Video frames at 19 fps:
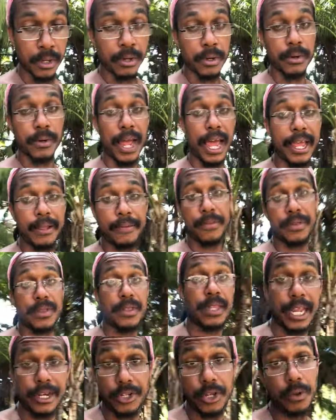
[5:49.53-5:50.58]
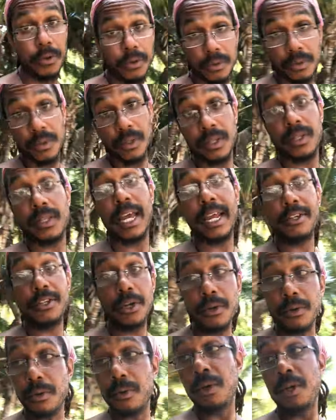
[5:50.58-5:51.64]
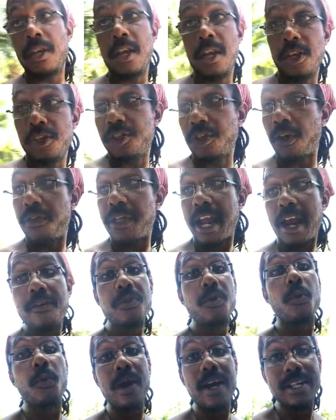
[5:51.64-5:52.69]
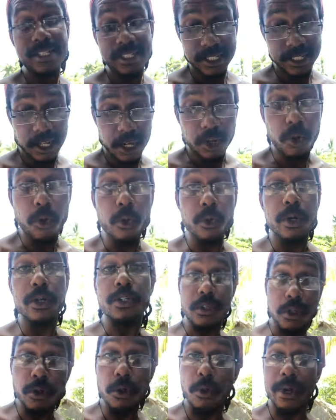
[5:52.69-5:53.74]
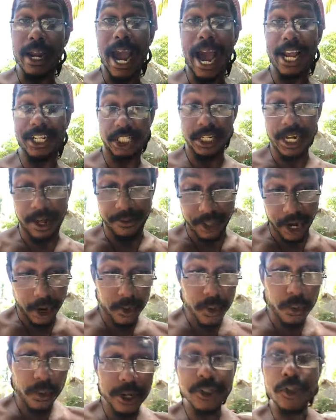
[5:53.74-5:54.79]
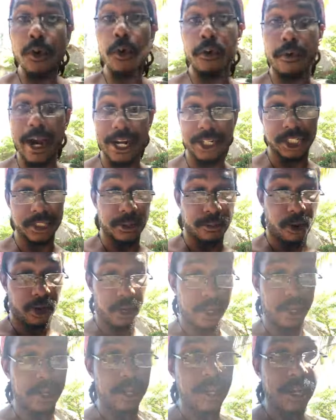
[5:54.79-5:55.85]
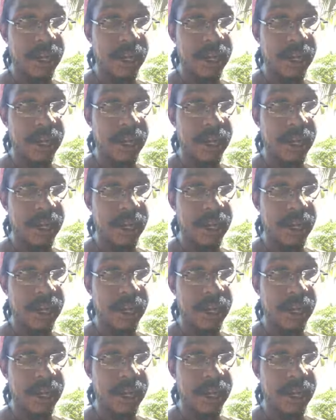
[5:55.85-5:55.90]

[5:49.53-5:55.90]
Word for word: Right? They do. They do. So they're the ones who, who cashing out. They're the ones who are crashing the market.